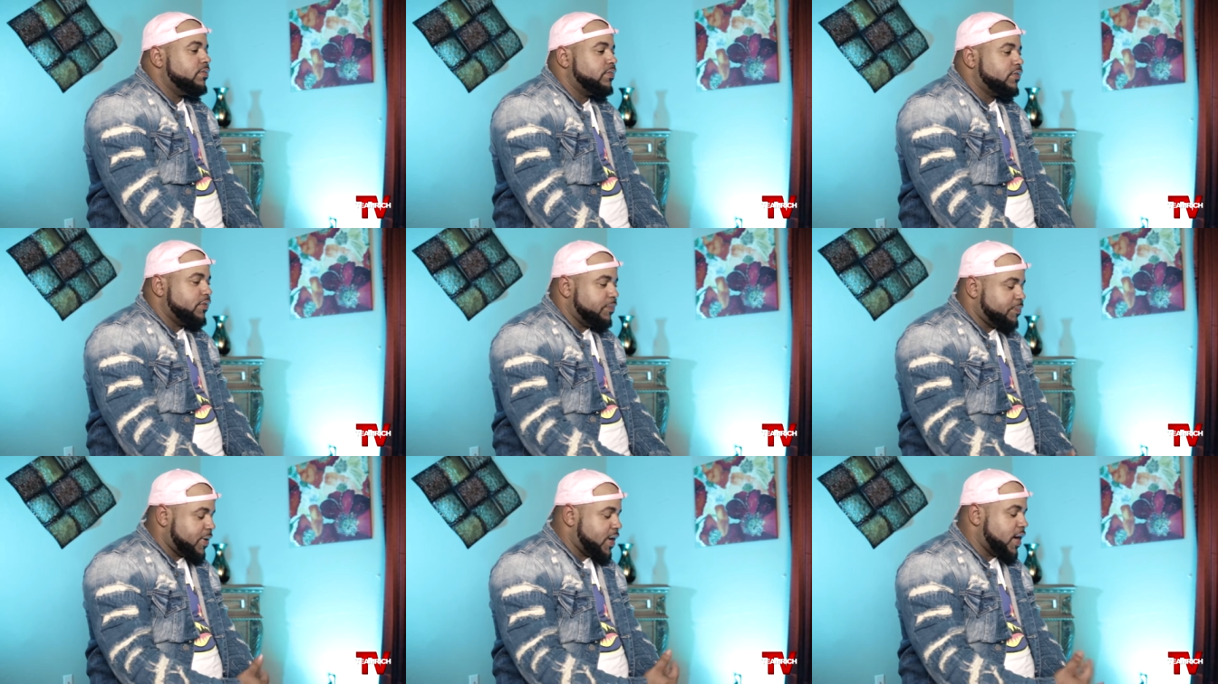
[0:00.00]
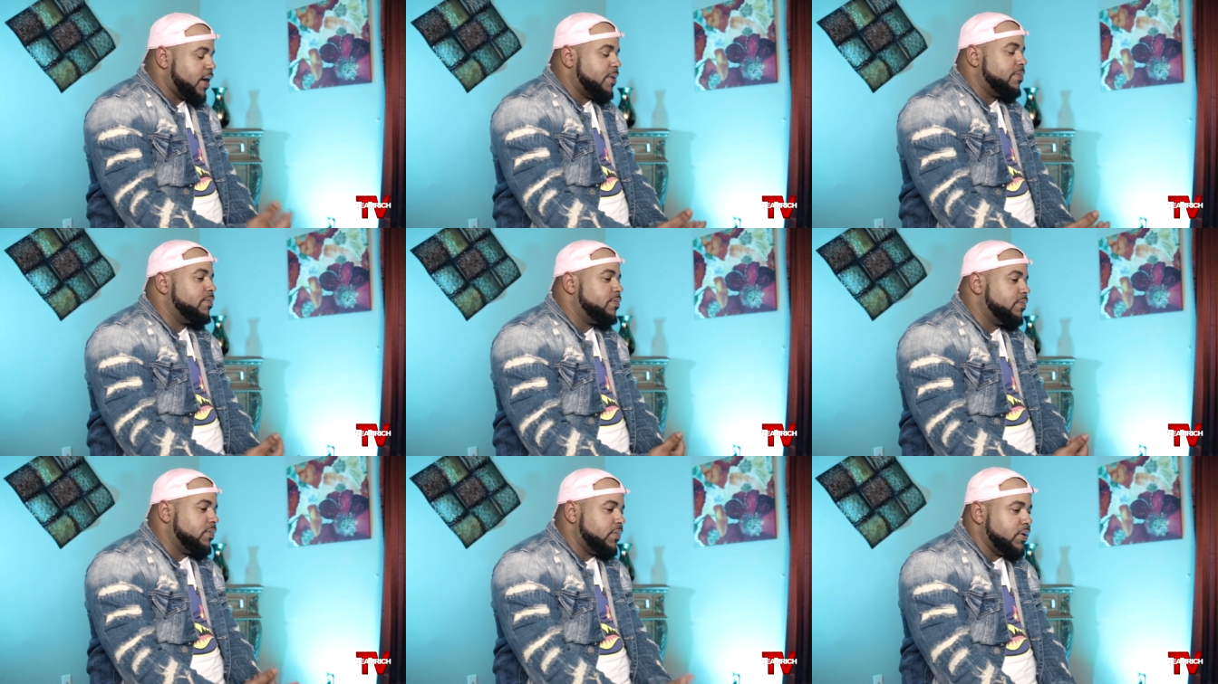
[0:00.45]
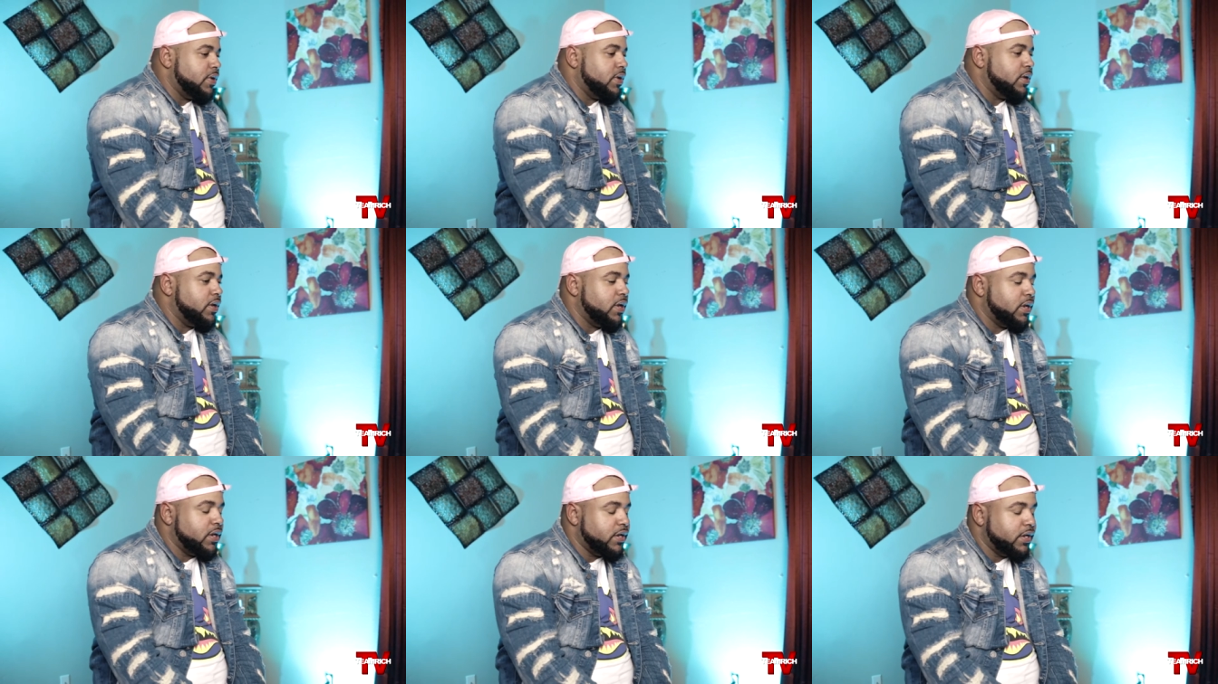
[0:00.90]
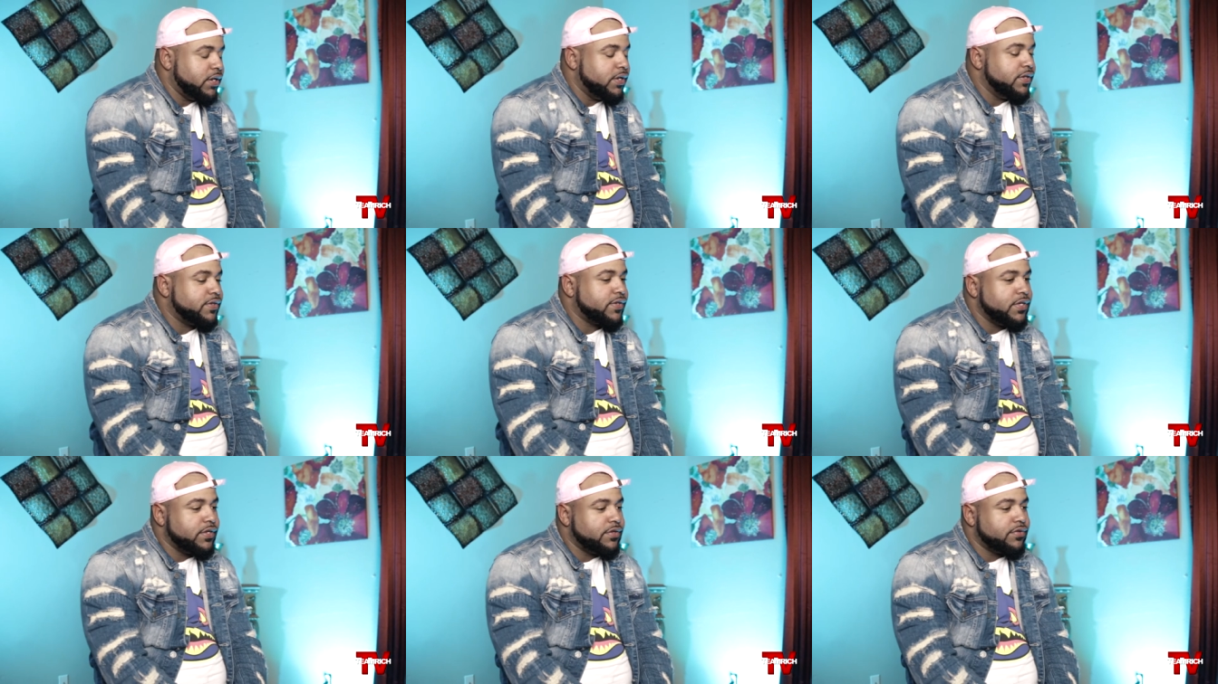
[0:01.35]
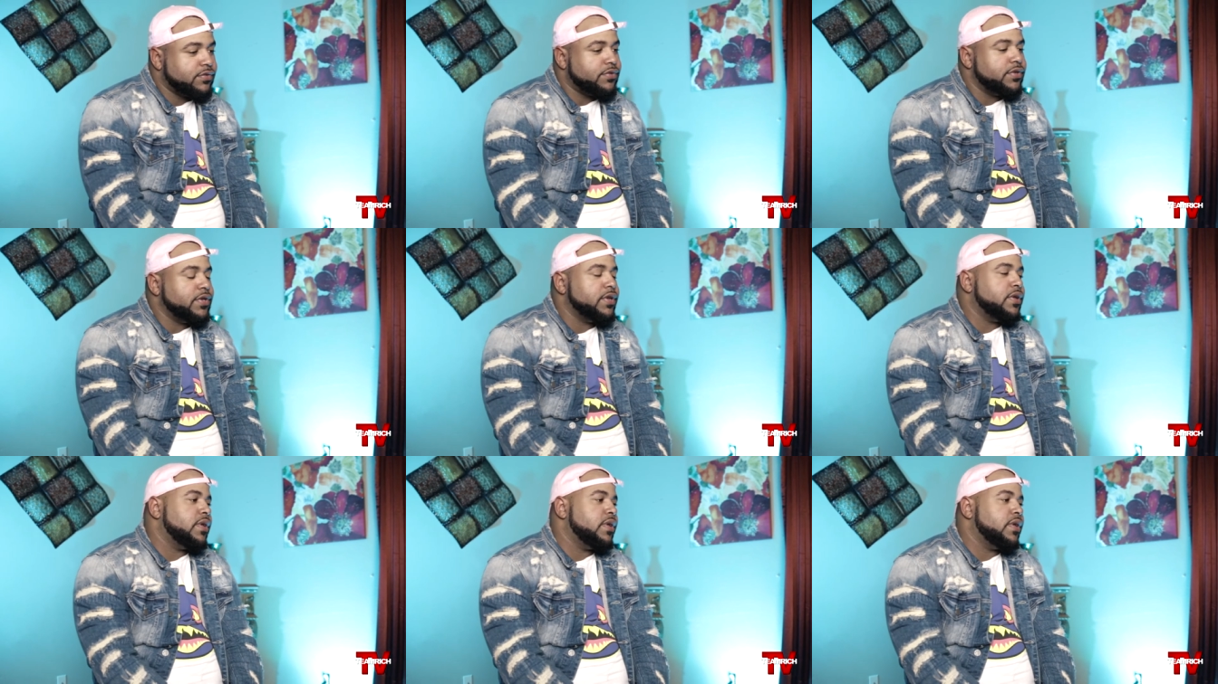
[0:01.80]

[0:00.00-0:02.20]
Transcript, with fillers: to pop in, the, in, the, in this industry.